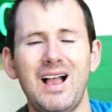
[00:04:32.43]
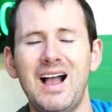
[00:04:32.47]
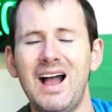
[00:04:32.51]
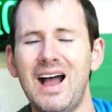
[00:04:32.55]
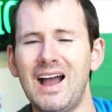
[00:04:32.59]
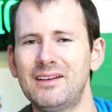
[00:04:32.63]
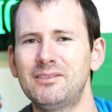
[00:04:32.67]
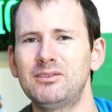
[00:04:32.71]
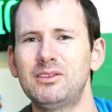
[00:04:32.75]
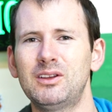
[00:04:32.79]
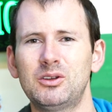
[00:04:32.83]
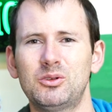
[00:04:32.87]

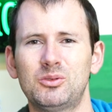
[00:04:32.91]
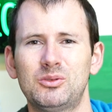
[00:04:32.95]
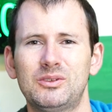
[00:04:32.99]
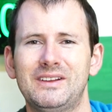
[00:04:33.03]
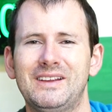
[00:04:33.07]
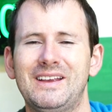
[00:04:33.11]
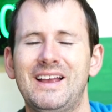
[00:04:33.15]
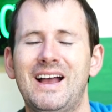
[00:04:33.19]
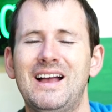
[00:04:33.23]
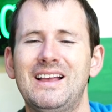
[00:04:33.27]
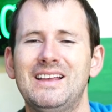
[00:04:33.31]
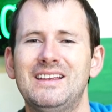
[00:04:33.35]
I've
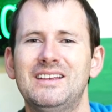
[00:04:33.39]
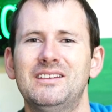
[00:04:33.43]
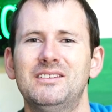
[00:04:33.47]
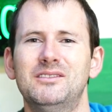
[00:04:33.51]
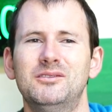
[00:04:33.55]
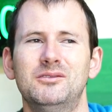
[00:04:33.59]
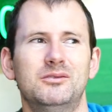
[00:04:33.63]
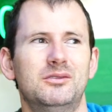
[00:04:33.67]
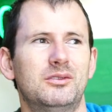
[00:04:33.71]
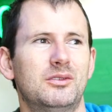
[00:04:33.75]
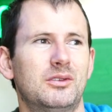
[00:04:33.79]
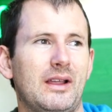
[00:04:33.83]
literally got
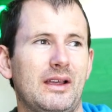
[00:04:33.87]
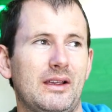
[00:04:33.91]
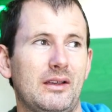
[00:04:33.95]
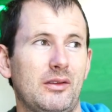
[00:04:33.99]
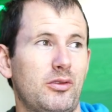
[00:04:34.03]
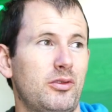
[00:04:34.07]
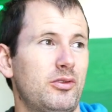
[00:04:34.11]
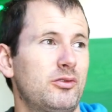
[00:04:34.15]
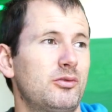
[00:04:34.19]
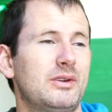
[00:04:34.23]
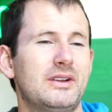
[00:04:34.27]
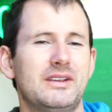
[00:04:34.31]
like
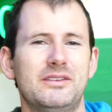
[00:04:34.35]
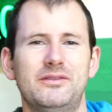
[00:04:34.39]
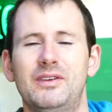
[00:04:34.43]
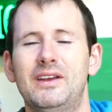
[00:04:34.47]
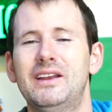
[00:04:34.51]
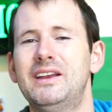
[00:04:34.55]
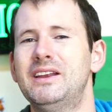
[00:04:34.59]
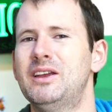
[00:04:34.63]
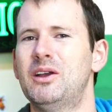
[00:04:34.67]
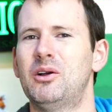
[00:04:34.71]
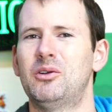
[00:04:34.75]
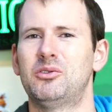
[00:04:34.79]
3
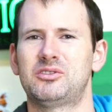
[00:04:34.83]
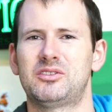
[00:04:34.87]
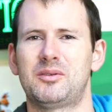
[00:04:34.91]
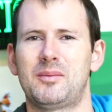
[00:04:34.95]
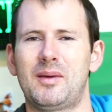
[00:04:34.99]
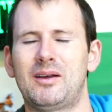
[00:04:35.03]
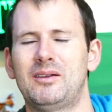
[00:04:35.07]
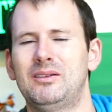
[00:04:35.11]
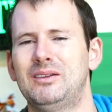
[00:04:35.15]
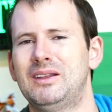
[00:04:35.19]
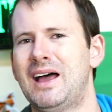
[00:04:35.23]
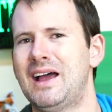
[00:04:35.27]
videos
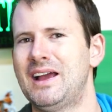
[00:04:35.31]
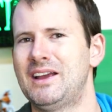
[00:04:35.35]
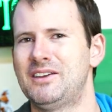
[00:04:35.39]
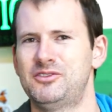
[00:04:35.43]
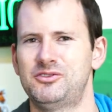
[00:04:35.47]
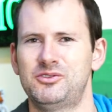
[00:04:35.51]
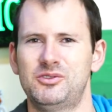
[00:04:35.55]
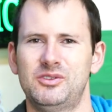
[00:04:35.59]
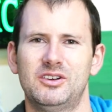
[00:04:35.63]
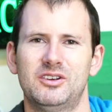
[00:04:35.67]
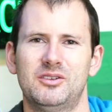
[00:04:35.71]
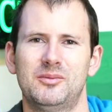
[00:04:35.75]
about
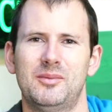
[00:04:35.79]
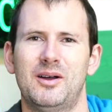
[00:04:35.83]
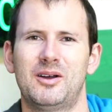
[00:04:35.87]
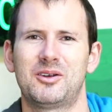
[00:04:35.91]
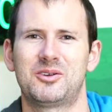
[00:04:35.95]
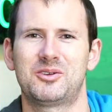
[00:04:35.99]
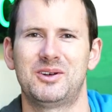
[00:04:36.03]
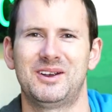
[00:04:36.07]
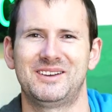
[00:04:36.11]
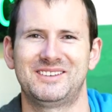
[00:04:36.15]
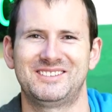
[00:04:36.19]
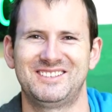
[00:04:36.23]
lies you hear
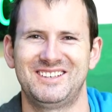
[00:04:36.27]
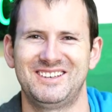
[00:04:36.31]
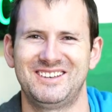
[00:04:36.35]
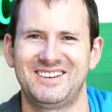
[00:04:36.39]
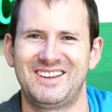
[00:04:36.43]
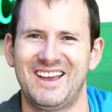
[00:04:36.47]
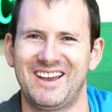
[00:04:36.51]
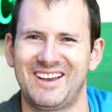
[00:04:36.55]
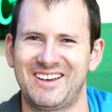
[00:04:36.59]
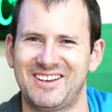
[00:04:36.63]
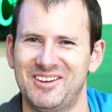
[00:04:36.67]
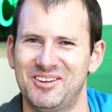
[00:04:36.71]
about crested
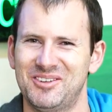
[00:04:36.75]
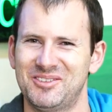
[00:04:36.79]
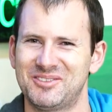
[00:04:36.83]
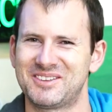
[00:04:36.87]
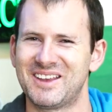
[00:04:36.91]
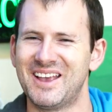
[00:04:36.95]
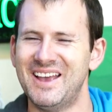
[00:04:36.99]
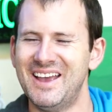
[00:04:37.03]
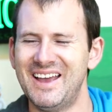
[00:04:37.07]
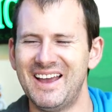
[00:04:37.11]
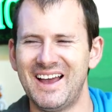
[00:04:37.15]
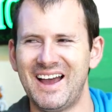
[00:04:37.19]
geckos.